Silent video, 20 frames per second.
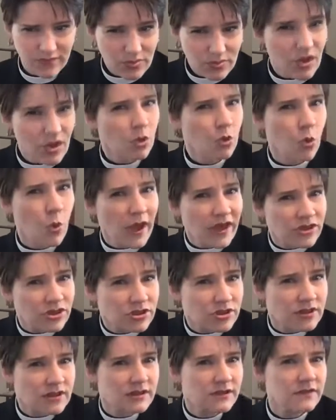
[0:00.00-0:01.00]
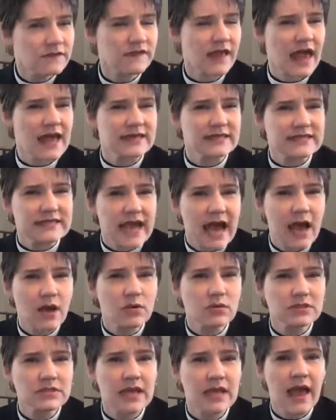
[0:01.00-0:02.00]
Questions and
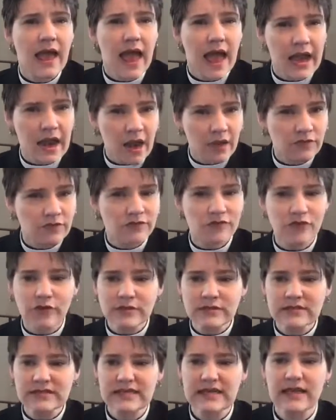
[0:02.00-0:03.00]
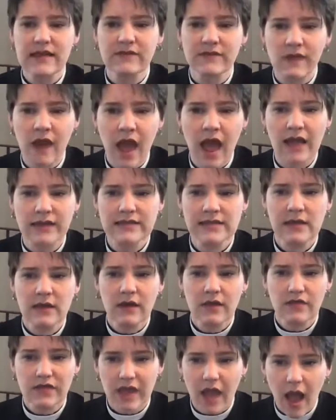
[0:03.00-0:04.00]
doubt and uncertainty is not
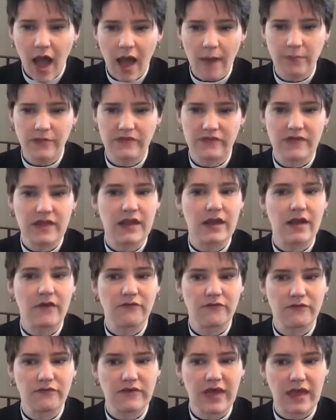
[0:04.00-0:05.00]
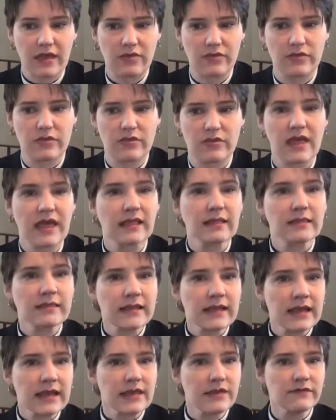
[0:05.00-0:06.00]
the opposite of faith. They
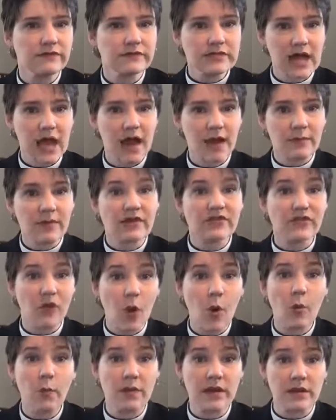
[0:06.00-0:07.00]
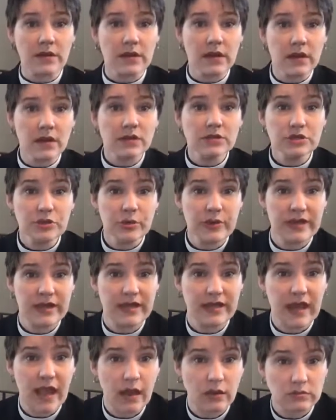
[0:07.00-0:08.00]
leave Thomas open to an
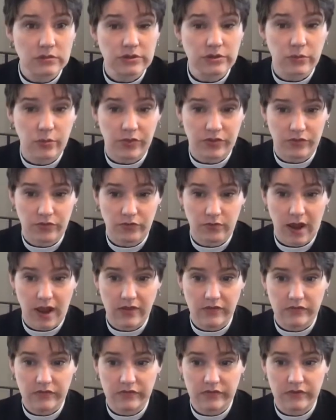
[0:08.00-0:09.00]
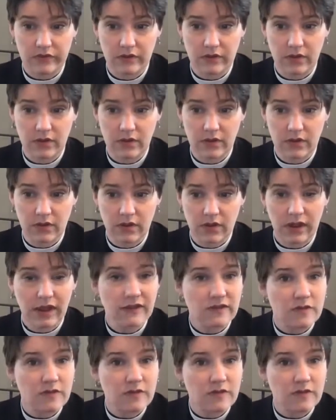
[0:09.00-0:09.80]
encounter with Christ. It's a